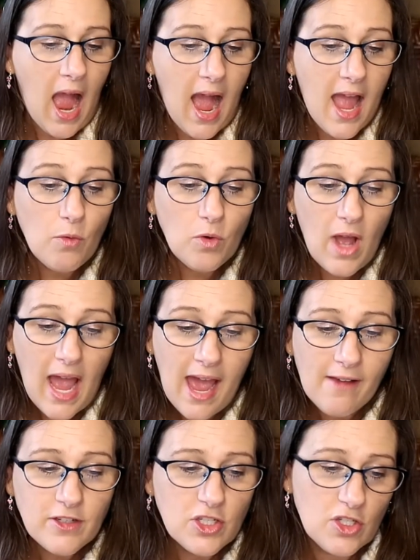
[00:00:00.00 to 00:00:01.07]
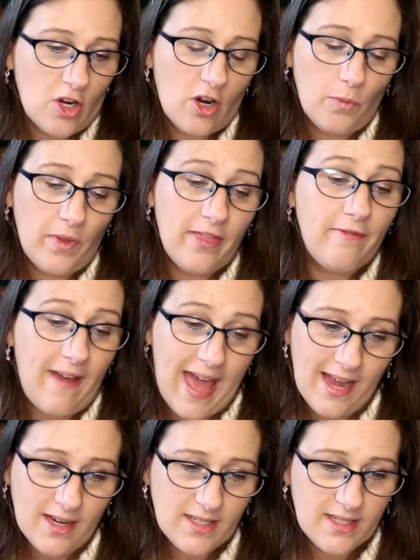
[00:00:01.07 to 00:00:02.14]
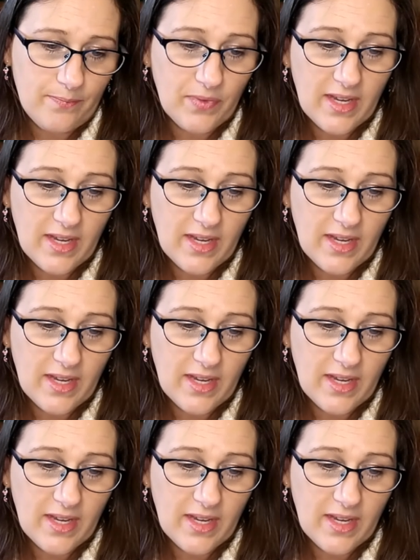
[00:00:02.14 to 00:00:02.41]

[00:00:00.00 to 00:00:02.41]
I will have to start with the facts.